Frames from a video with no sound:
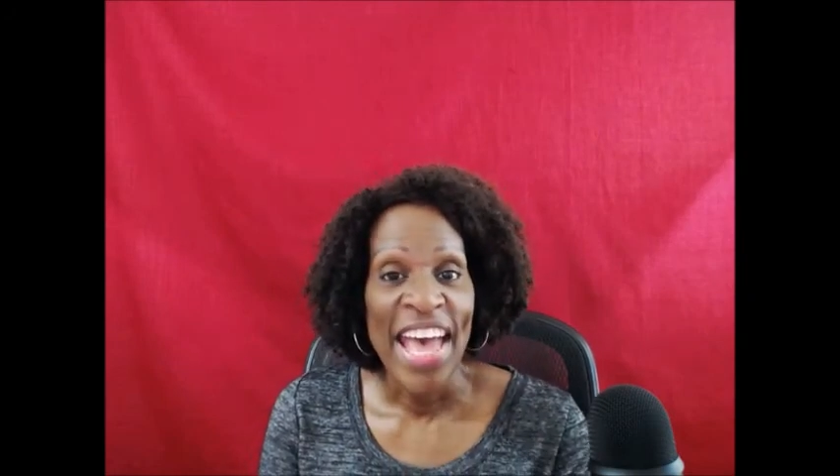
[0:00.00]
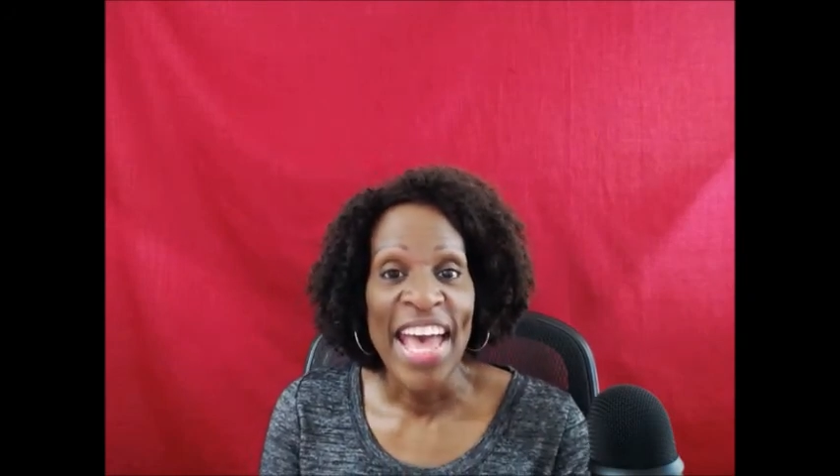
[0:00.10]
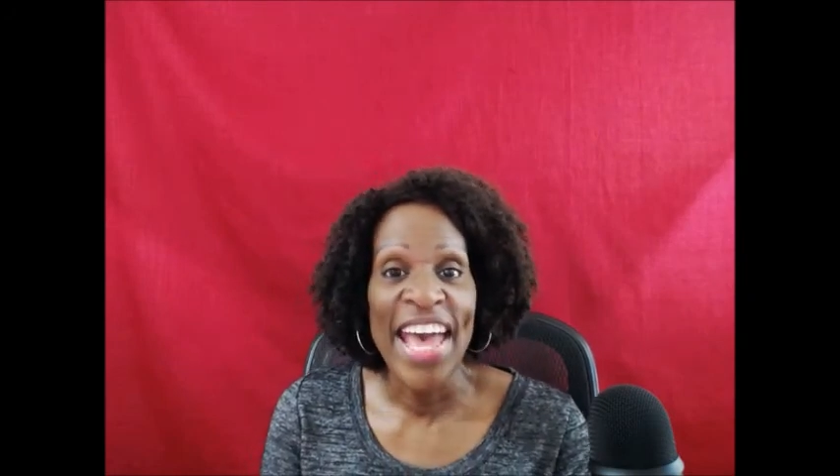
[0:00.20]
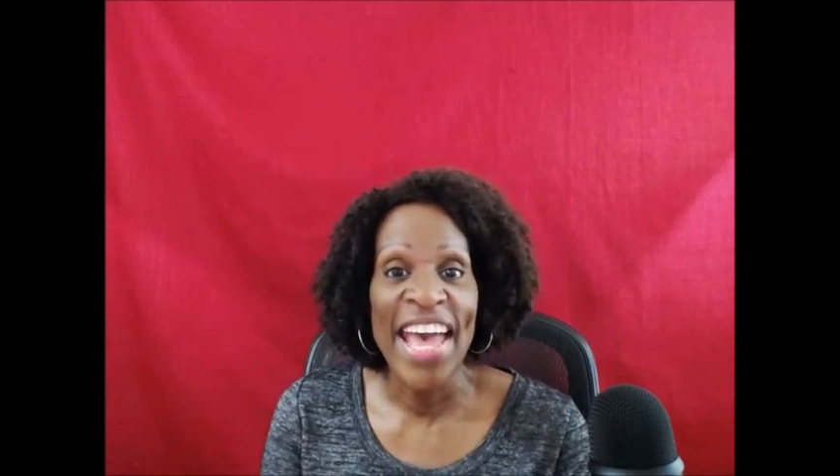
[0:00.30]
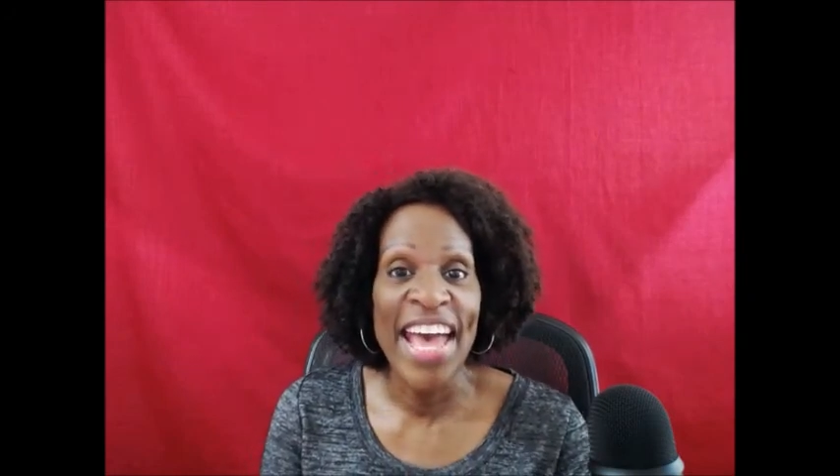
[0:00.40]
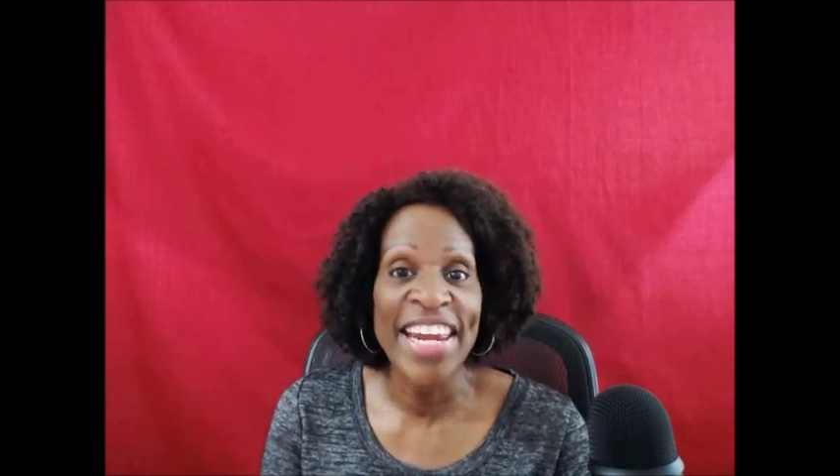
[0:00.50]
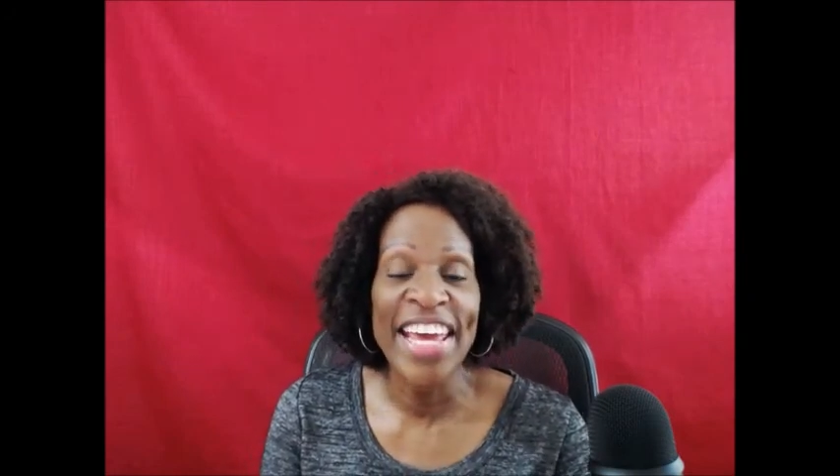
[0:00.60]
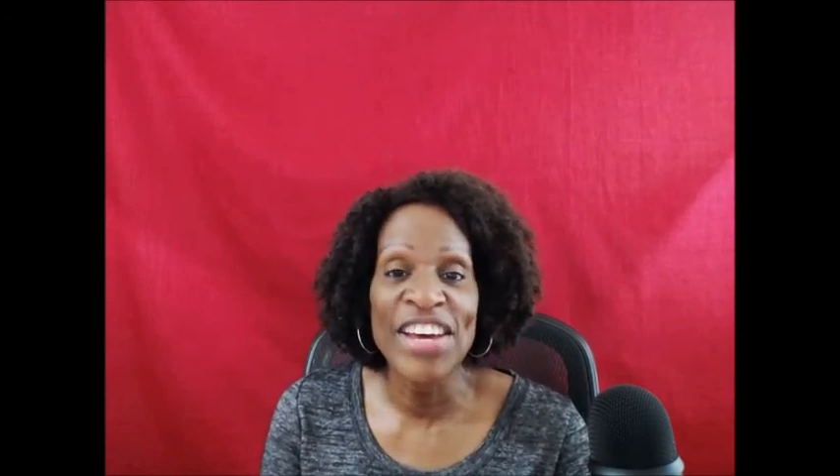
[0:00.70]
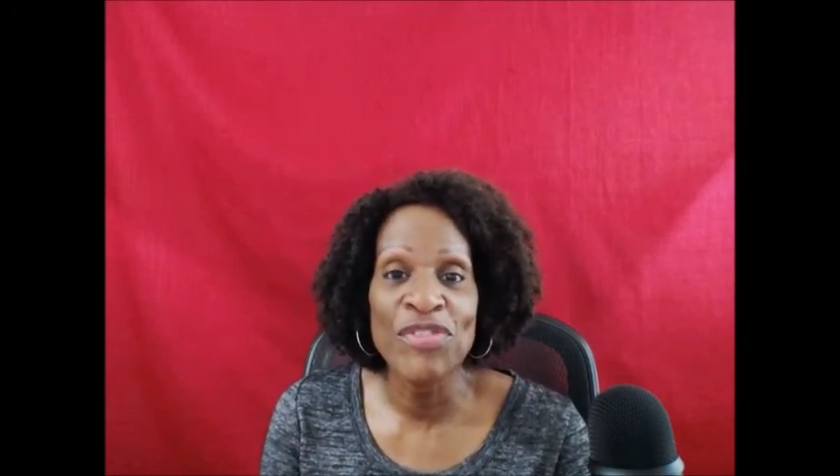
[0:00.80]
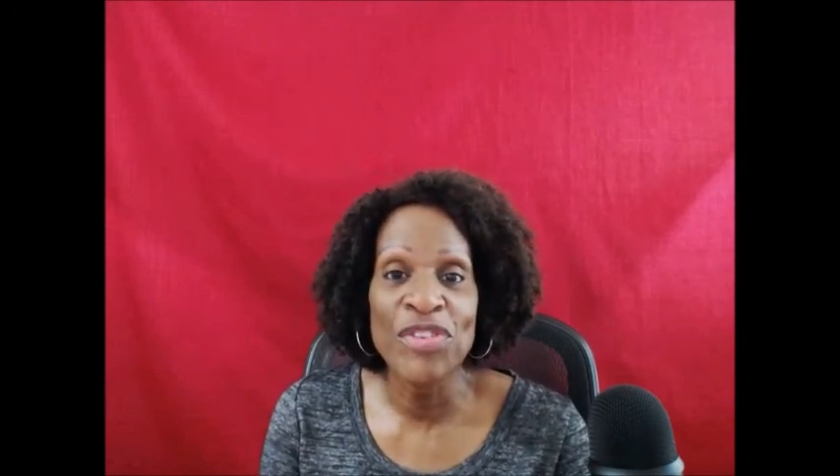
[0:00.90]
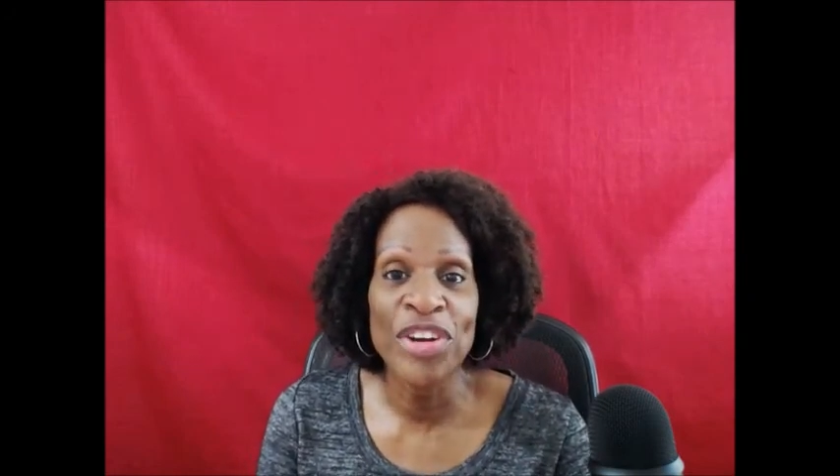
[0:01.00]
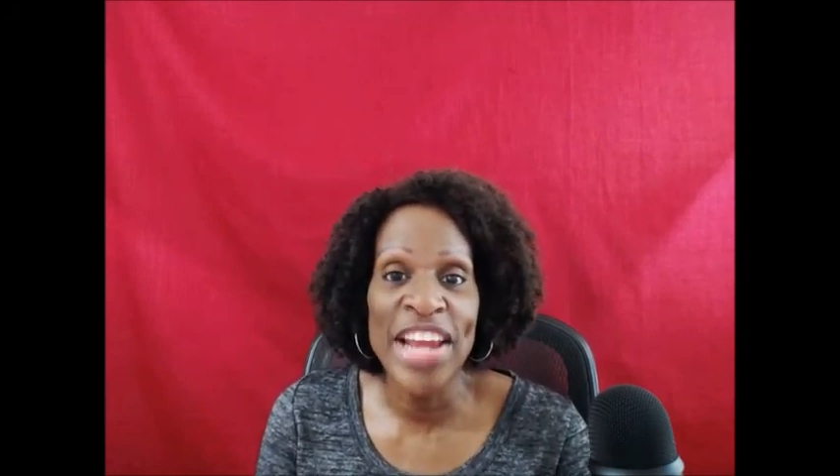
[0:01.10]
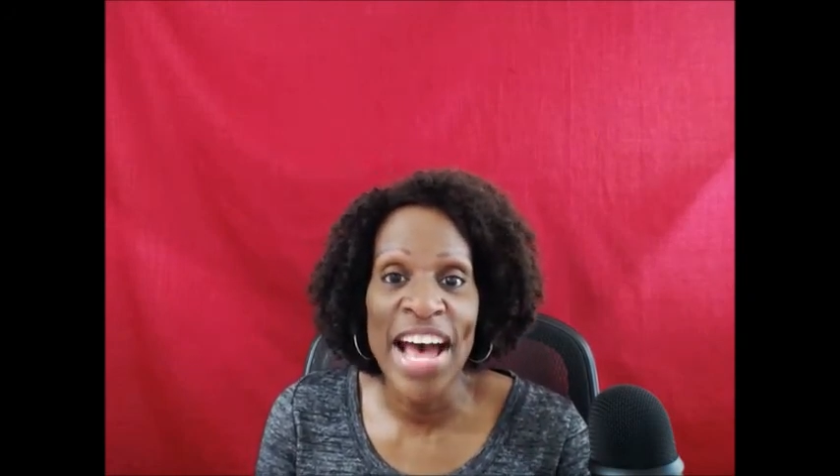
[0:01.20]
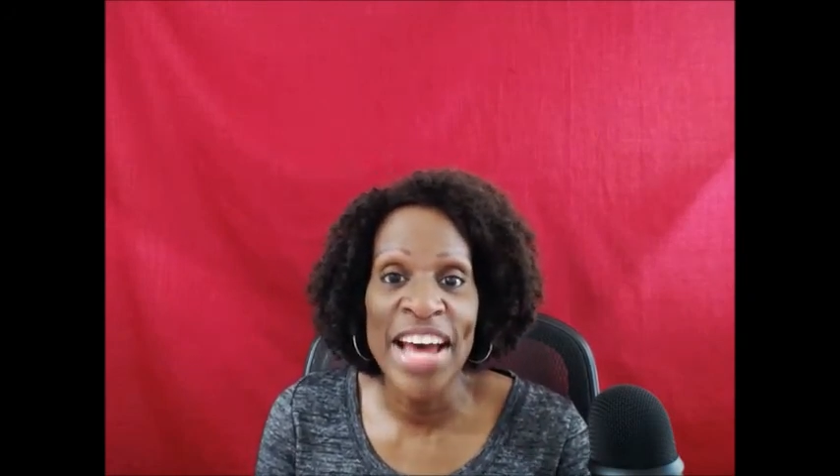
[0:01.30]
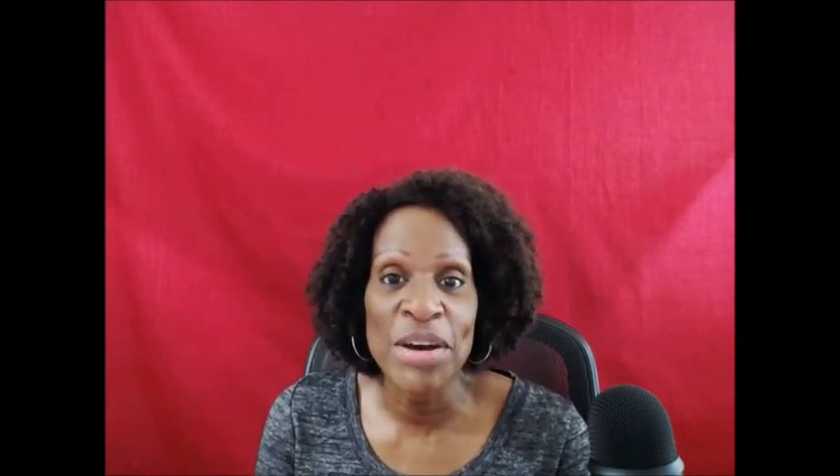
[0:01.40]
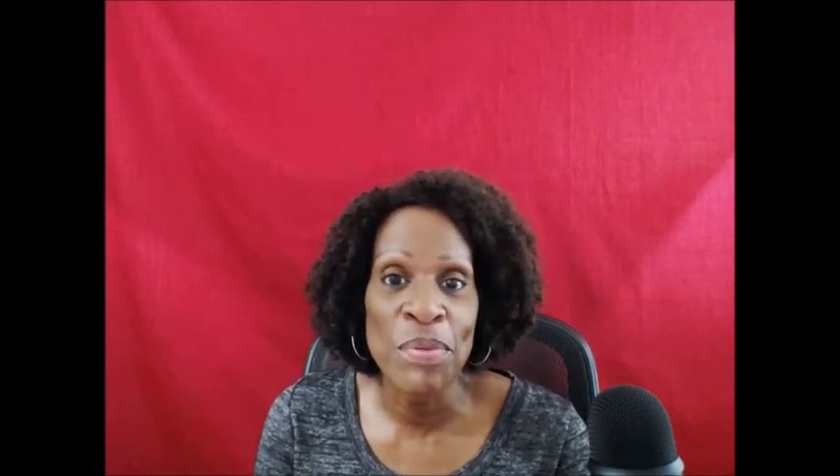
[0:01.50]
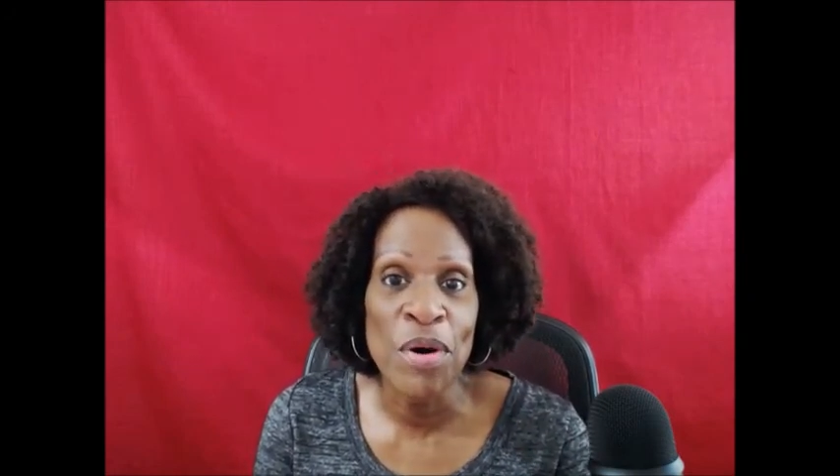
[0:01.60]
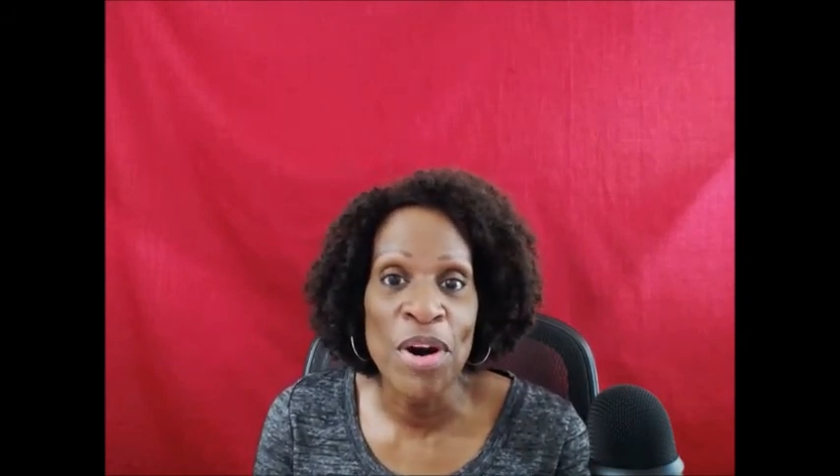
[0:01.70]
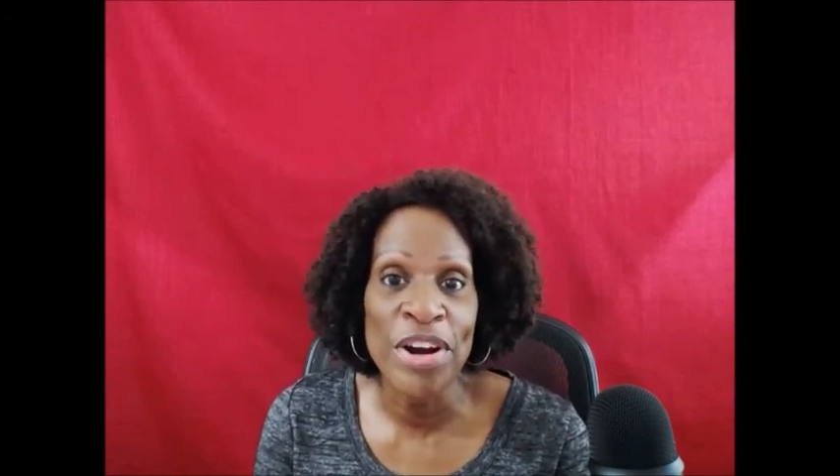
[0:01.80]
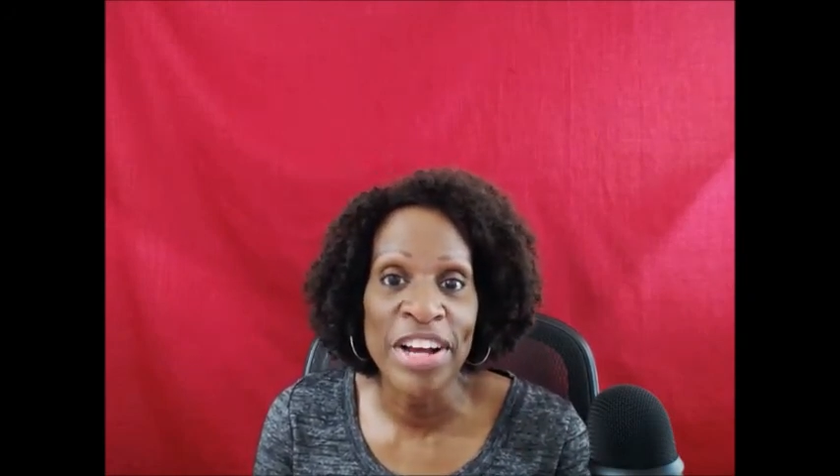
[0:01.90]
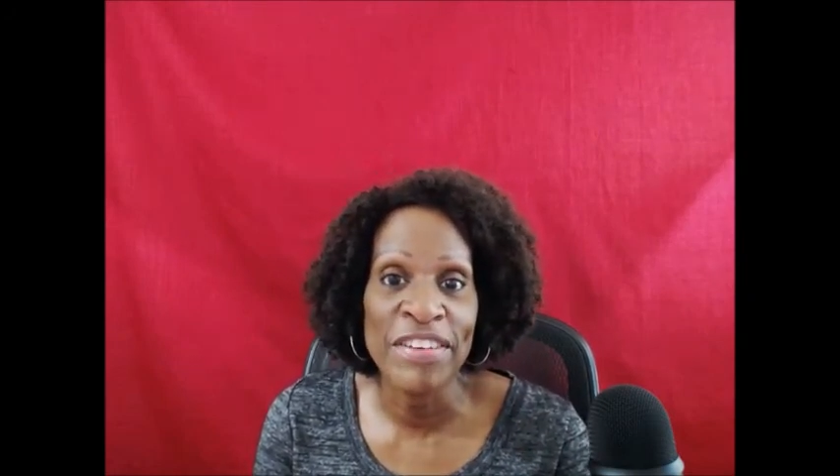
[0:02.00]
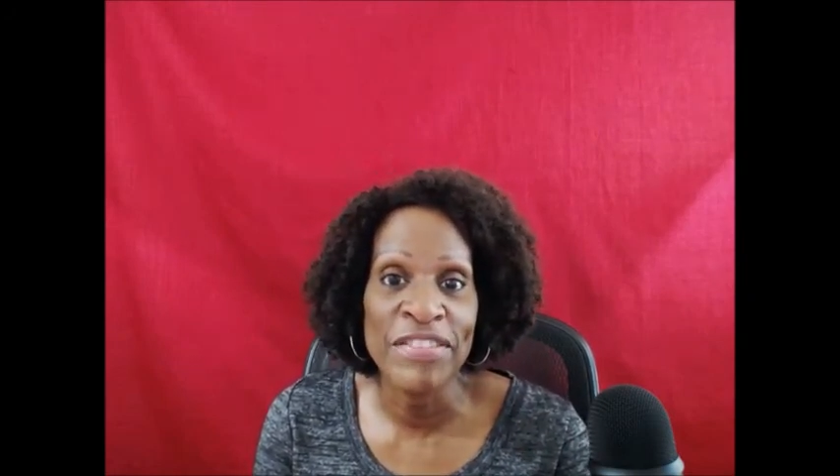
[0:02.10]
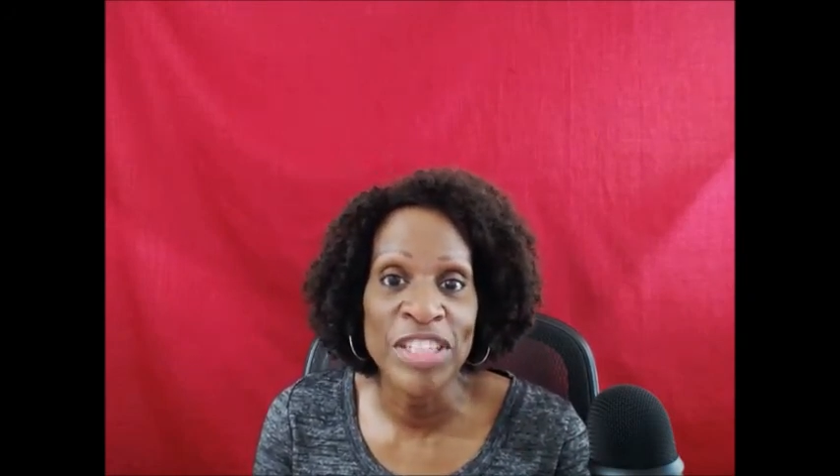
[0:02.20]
And if you're not a part of the